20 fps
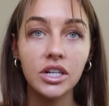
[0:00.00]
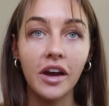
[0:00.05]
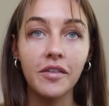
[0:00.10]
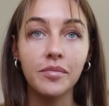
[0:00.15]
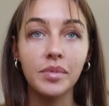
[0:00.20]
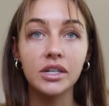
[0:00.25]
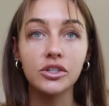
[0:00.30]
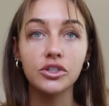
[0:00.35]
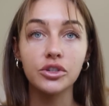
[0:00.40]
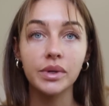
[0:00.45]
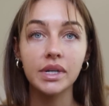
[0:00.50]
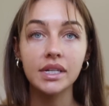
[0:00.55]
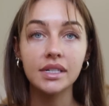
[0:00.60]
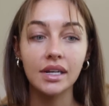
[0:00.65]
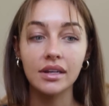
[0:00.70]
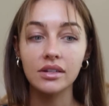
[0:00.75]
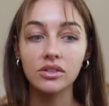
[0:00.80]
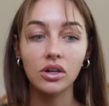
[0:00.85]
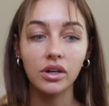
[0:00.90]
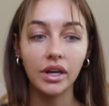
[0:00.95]
I've been doing
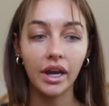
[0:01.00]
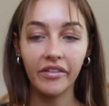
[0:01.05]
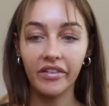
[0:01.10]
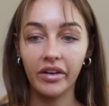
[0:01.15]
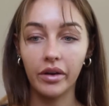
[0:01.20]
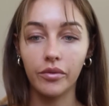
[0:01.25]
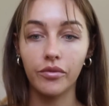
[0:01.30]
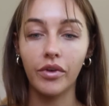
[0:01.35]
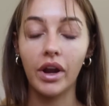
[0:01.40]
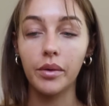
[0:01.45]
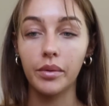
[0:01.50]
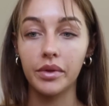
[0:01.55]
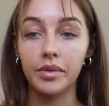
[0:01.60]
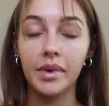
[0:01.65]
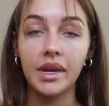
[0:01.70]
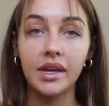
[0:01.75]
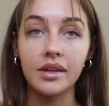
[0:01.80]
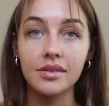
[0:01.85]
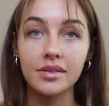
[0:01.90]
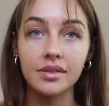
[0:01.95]
TikTok Get Ready With
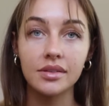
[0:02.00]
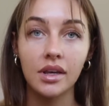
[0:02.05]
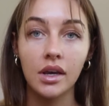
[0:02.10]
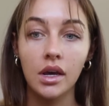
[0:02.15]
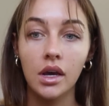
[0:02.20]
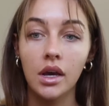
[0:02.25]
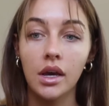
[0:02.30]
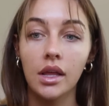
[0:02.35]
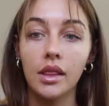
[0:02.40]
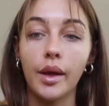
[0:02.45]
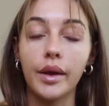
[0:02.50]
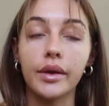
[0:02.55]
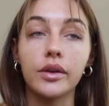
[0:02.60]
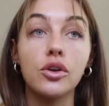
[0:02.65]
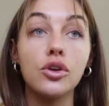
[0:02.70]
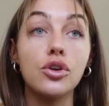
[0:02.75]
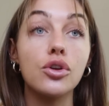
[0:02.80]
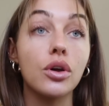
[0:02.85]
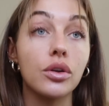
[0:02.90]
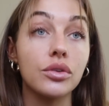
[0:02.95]
Me's like
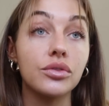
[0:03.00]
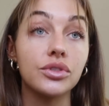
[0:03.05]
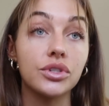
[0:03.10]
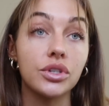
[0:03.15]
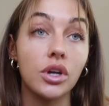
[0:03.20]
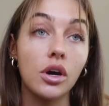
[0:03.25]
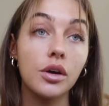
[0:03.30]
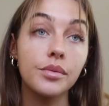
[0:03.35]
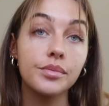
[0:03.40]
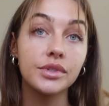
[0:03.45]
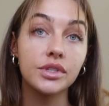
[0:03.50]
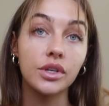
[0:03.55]
non-stop.